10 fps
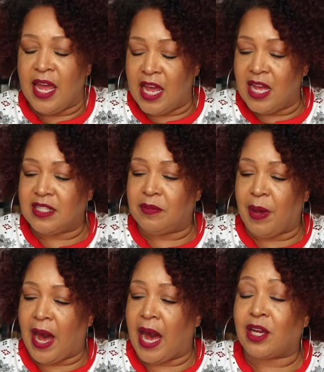is
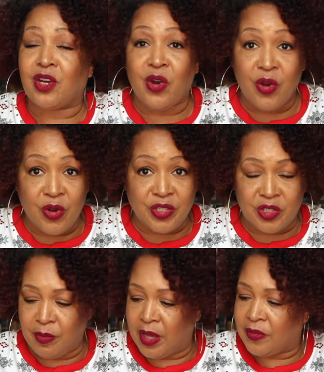by Curl
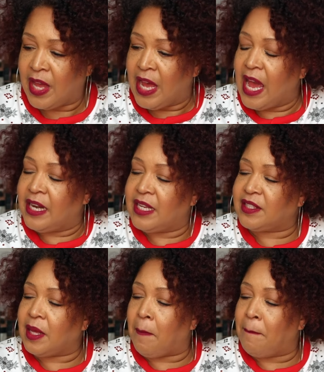Smith, and
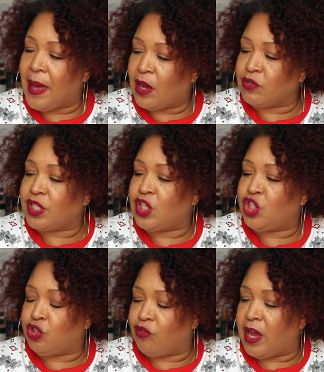it's the Bouncy
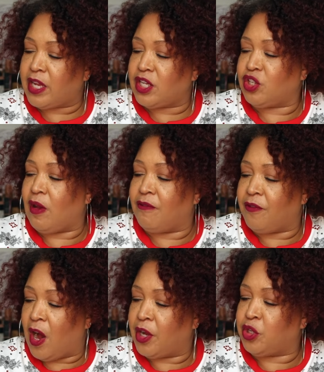Stretch
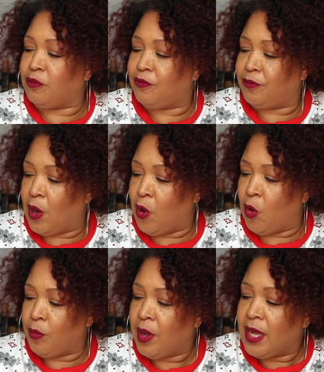Volume Foam.